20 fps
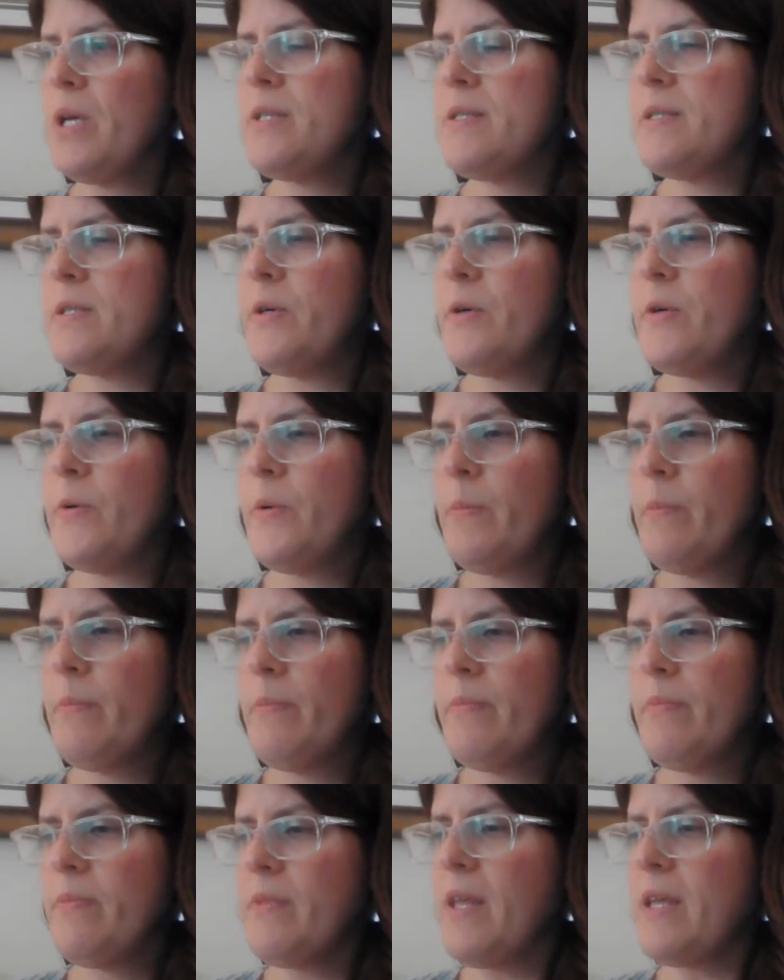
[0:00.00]
So
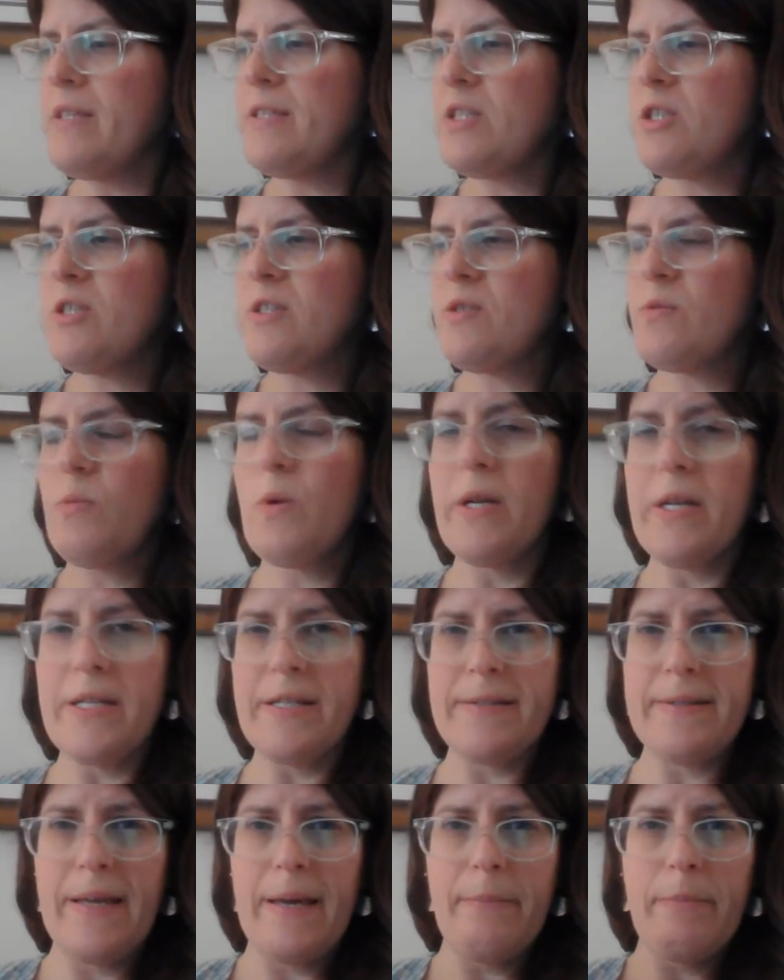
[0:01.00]
that's just one
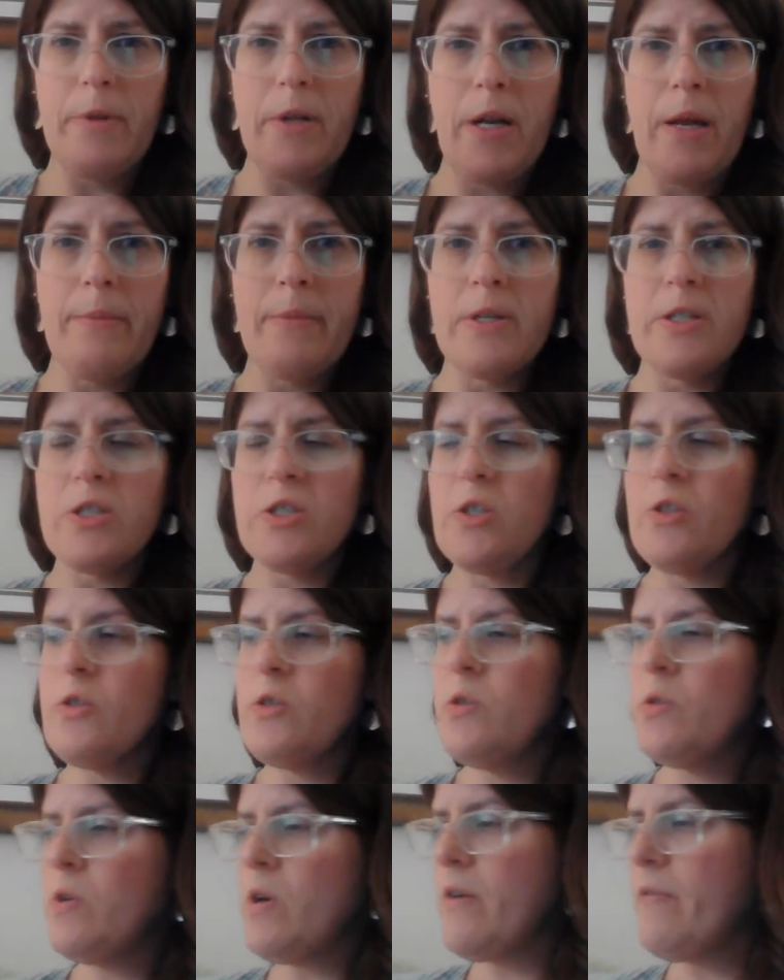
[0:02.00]
example, and I'm going to show
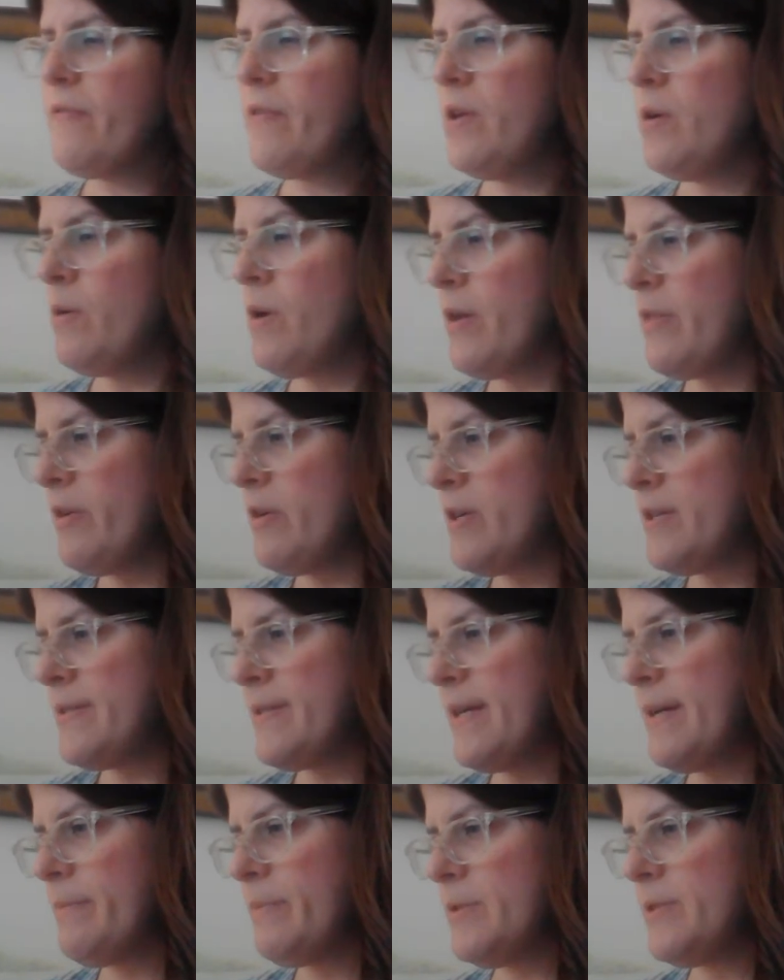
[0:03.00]
you a few other
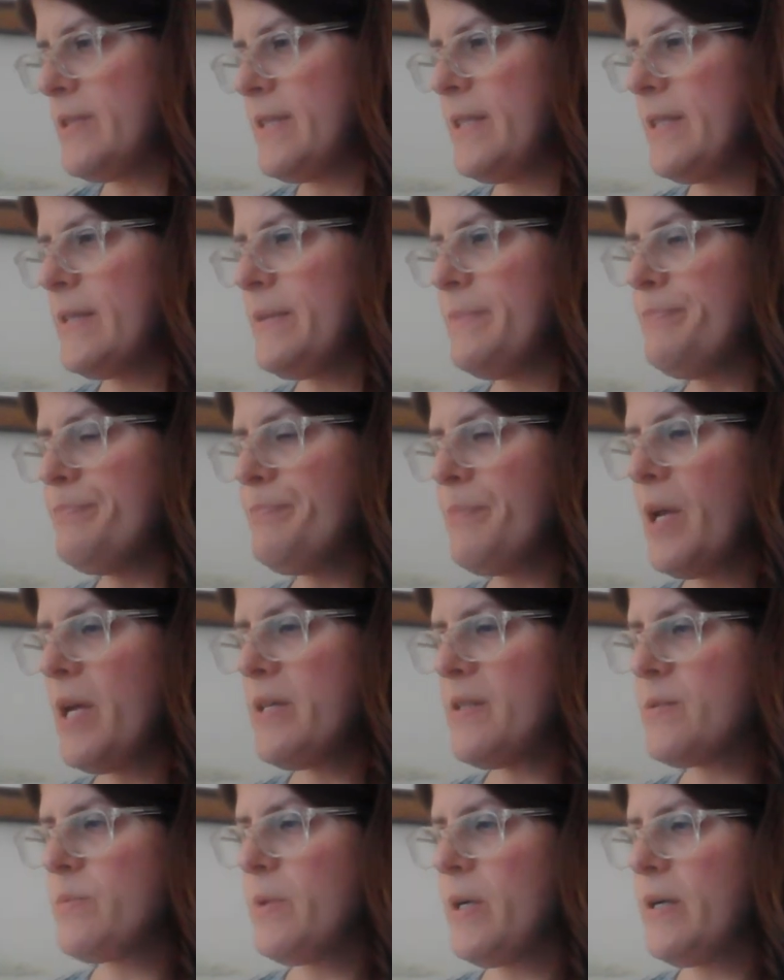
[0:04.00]
examples here
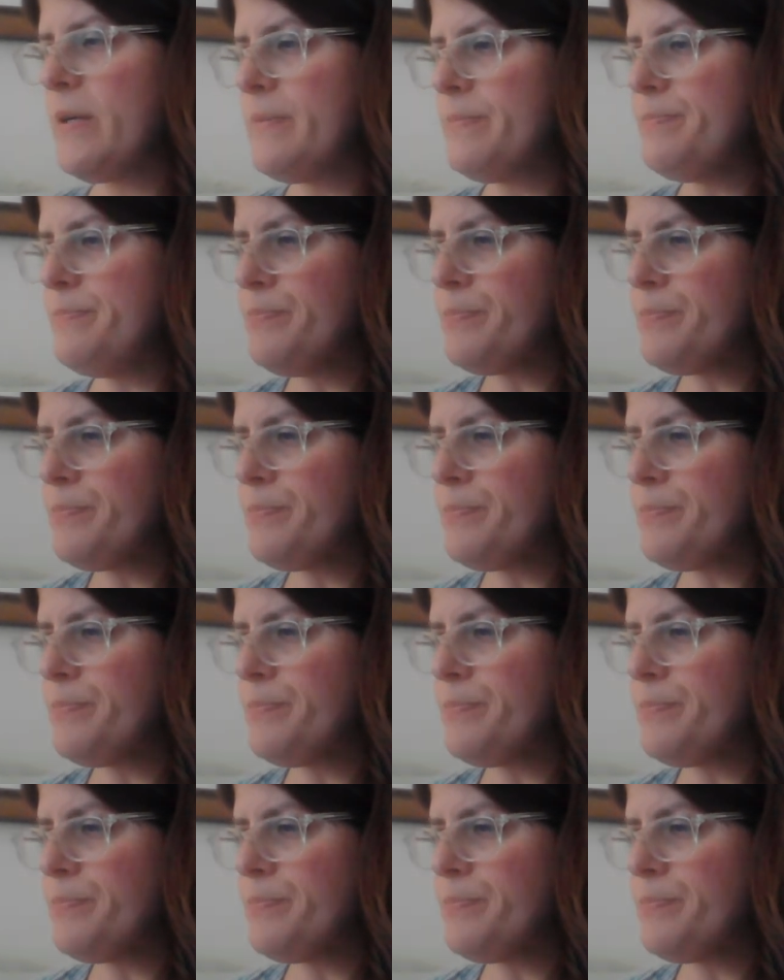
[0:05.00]
as well.